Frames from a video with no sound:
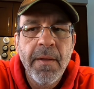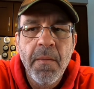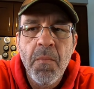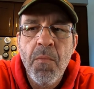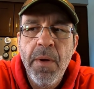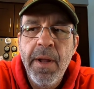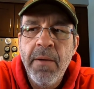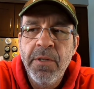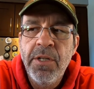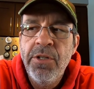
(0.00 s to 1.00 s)
but I
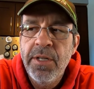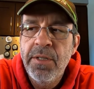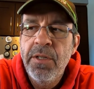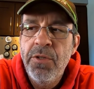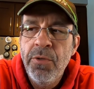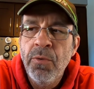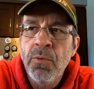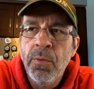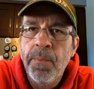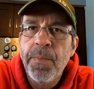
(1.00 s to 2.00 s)
would suggest that
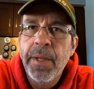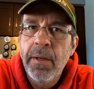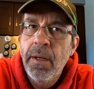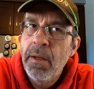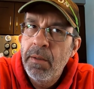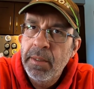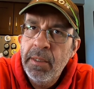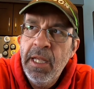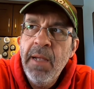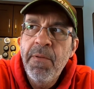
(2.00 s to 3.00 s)
you
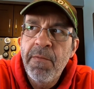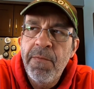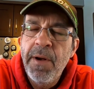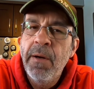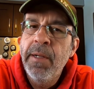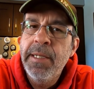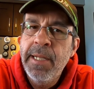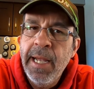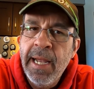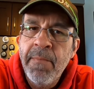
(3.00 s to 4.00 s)
keep it fairly
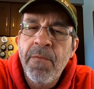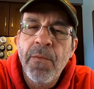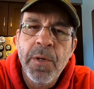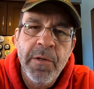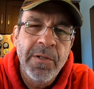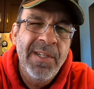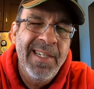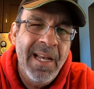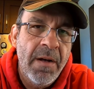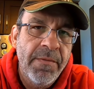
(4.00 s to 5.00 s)
tame for
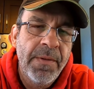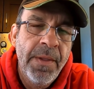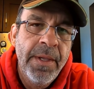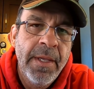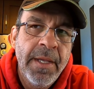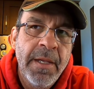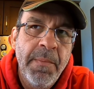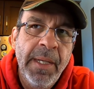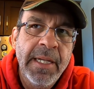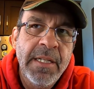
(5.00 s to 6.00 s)
yourself,
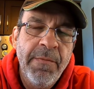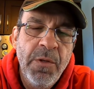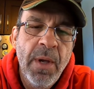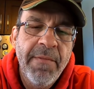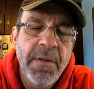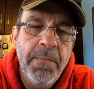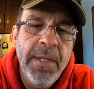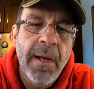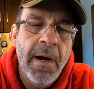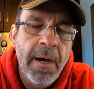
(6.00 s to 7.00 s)
because if you have to
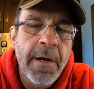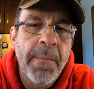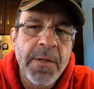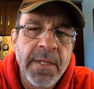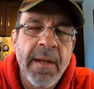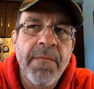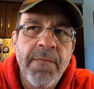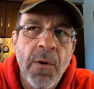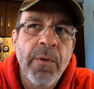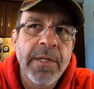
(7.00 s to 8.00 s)
be 100%
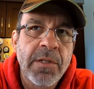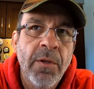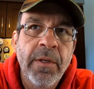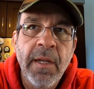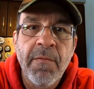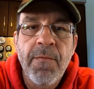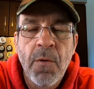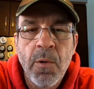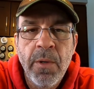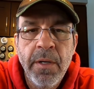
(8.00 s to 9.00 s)
focused looking
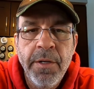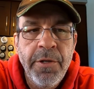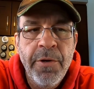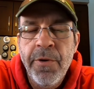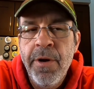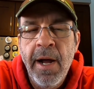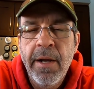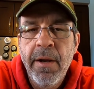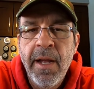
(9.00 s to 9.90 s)
forward, you're not going to